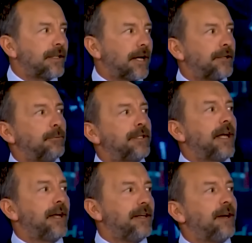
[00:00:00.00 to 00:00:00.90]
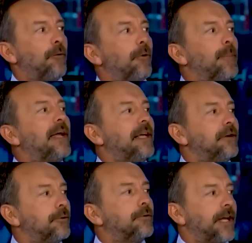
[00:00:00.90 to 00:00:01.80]
Satya was saying, you know, we're
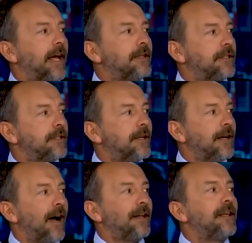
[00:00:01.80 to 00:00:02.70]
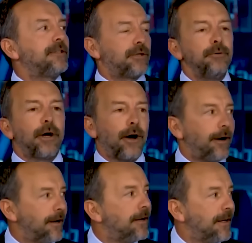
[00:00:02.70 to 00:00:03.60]
making Google dance. Mm-hmm. I think
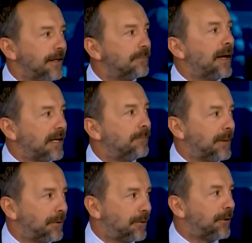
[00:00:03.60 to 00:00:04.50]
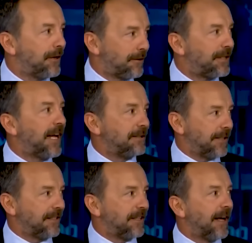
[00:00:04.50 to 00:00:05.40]
Sundar is making people do a little
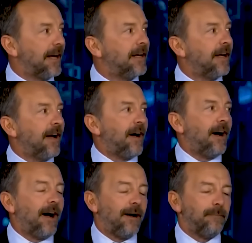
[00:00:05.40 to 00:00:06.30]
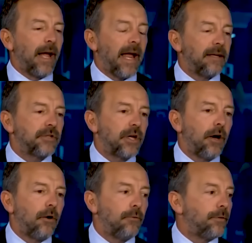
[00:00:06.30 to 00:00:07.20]
dancing today. Yeah. Um, and
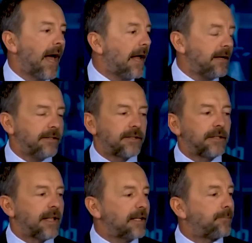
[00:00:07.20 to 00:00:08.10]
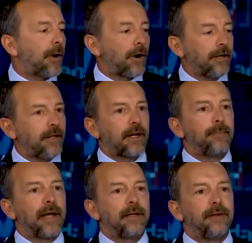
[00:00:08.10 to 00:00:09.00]
so that is that's part of the
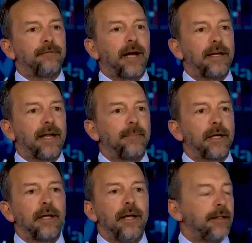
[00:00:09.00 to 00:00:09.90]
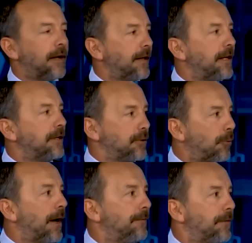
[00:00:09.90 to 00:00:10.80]
competitive dynamic that I think is
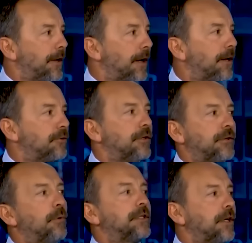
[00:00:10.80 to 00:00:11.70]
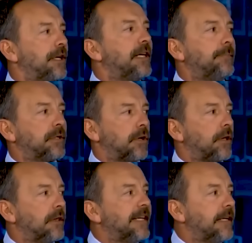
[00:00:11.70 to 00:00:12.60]
great for the country. It's what's going to keep us
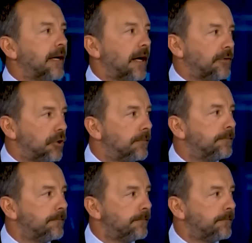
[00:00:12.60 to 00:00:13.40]
on the leading edge.